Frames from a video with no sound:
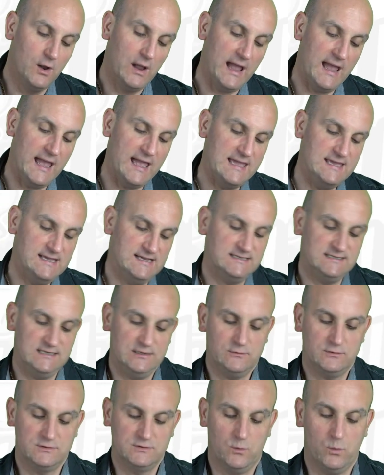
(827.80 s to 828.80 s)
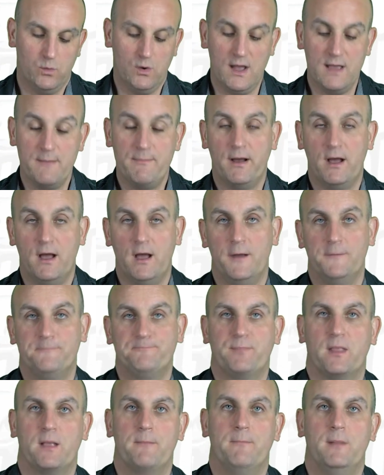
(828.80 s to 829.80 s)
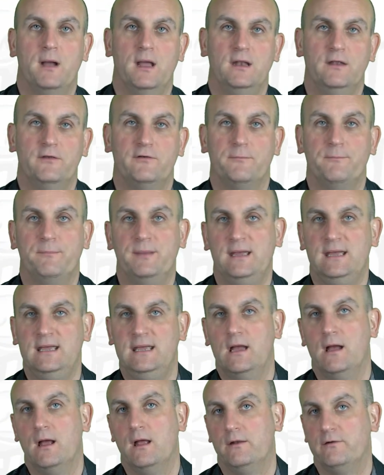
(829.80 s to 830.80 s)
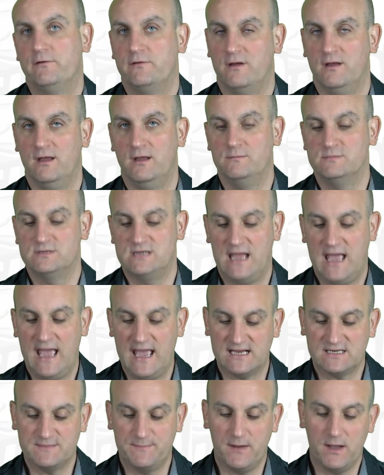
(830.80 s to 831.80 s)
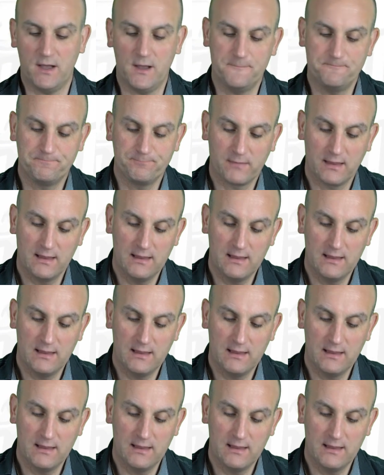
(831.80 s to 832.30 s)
a is equal to y bar minus b times x bar,